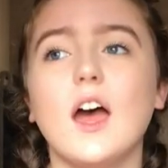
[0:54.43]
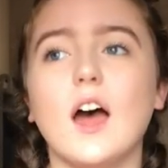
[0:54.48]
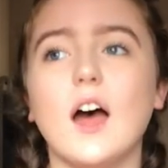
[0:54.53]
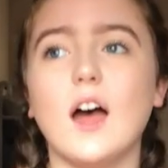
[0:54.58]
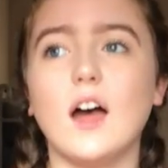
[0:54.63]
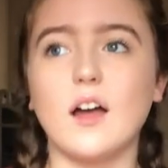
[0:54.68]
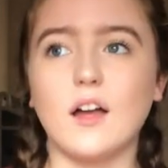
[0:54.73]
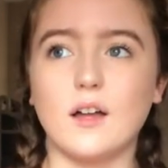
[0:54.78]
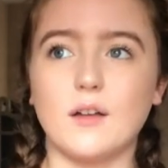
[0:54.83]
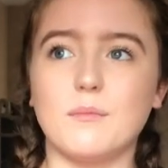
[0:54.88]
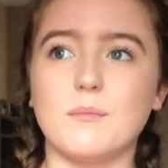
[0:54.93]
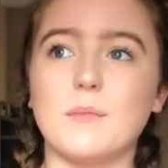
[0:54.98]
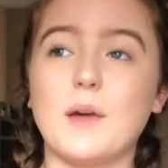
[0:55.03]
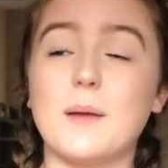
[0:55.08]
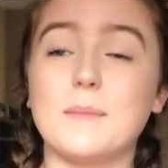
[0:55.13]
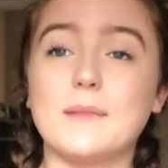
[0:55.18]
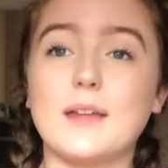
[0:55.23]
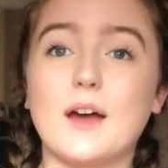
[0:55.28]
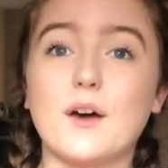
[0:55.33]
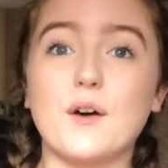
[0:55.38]

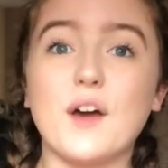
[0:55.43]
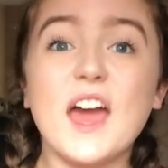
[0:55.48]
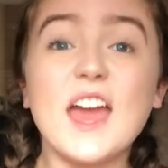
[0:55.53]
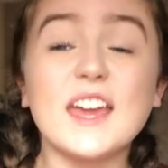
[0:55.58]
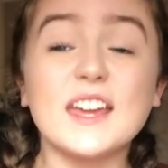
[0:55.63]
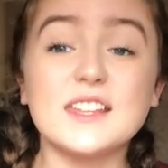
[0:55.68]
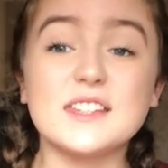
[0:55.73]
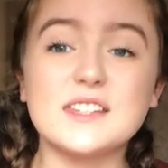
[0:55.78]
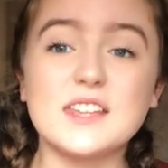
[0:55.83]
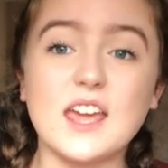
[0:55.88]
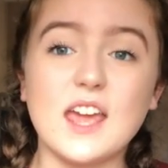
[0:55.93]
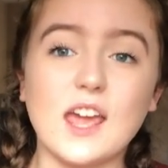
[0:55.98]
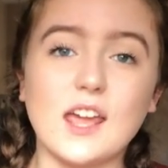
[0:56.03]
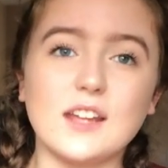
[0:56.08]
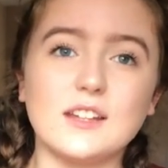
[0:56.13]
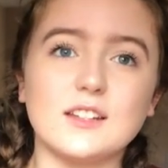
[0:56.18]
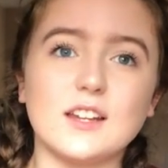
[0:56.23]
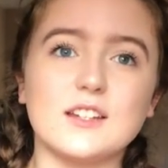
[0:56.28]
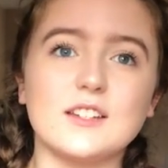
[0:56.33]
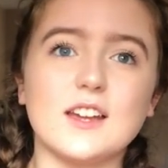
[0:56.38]
I'm now
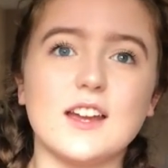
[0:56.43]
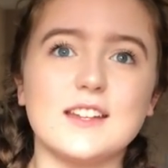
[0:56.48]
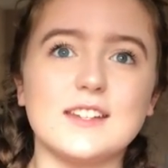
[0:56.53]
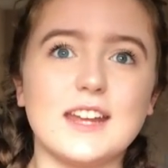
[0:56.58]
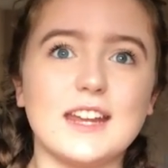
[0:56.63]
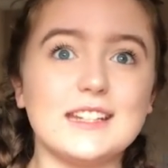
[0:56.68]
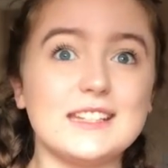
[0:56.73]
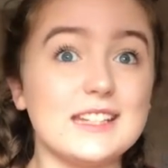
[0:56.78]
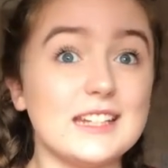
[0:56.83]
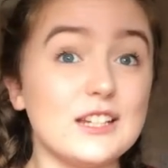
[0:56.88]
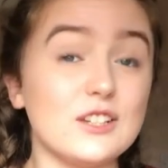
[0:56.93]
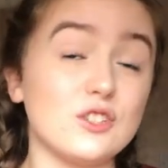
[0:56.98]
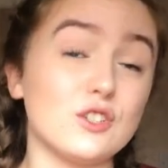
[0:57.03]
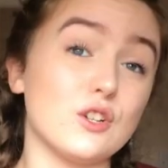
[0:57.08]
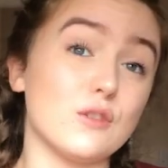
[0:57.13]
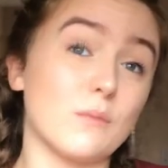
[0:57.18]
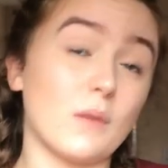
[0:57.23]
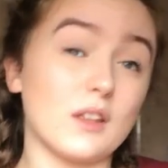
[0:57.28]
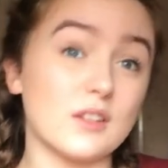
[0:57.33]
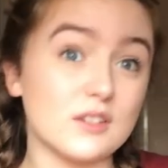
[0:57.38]
18, I turned 18
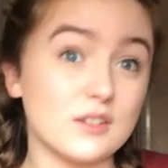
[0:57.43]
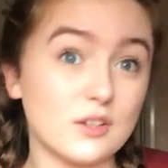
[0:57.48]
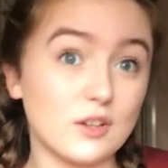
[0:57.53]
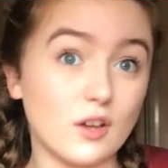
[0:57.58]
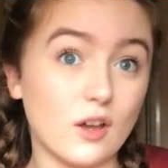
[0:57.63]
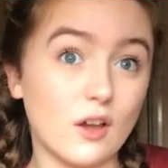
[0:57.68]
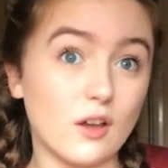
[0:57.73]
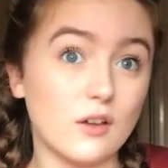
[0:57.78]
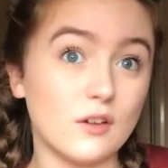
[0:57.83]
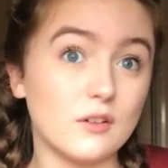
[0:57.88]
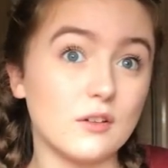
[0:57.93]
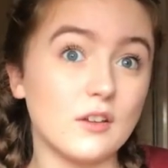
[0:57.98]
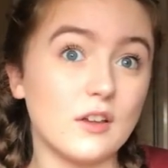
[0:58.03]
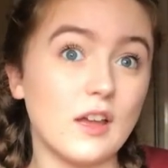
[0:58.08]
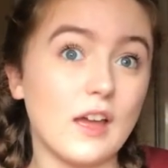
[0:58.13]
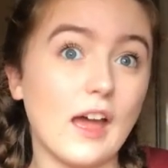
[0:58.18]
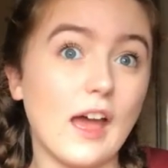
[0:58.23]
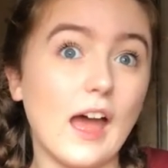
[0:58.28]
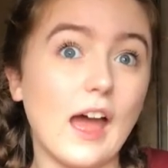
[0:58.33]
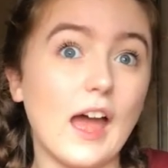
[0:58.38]
2 months ago,
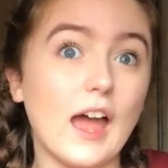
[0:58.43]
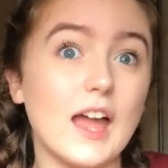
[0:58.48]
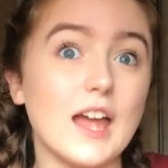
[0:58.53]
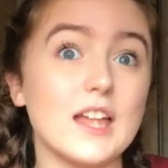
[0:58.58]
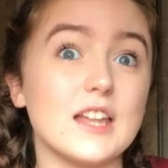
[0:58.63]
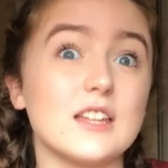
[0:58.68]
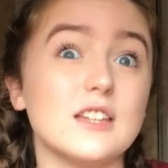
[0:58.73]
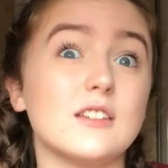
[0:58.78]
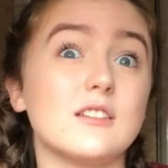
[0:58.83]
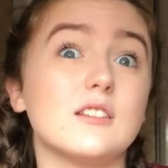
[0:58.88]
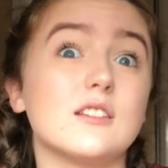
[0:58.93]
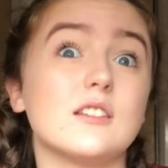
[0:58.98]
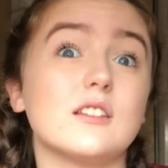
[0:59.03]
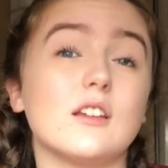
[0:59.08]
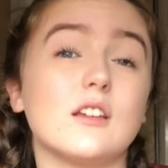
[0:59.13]
and